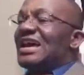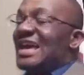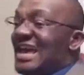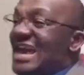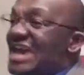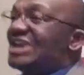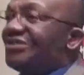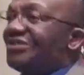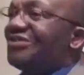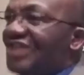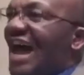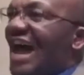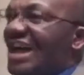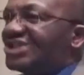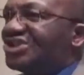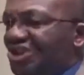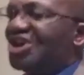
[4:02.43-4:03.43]
In
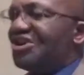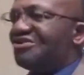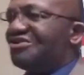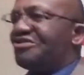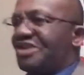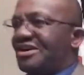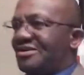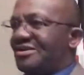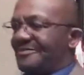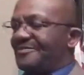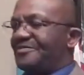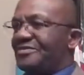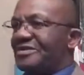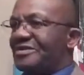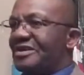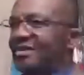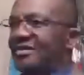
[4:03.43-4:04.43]
Nigeria,
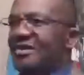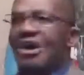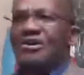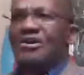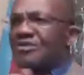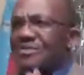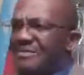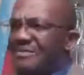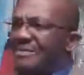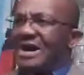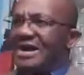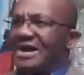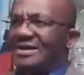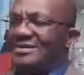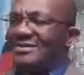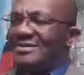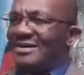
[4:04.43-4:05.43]

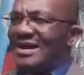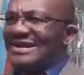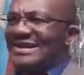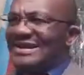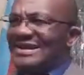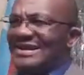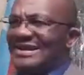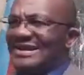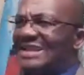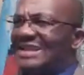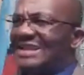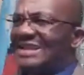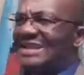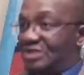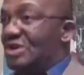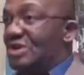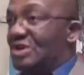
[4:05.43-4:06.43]
remember, La
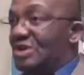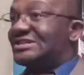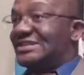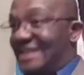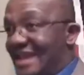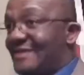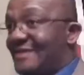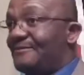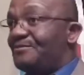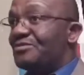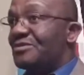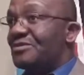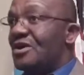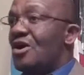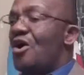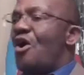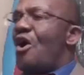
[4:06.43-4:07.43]
République US name,
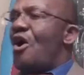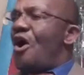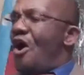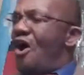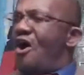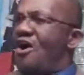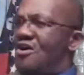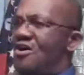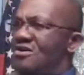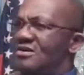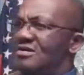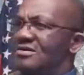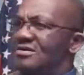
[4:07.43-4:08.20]
or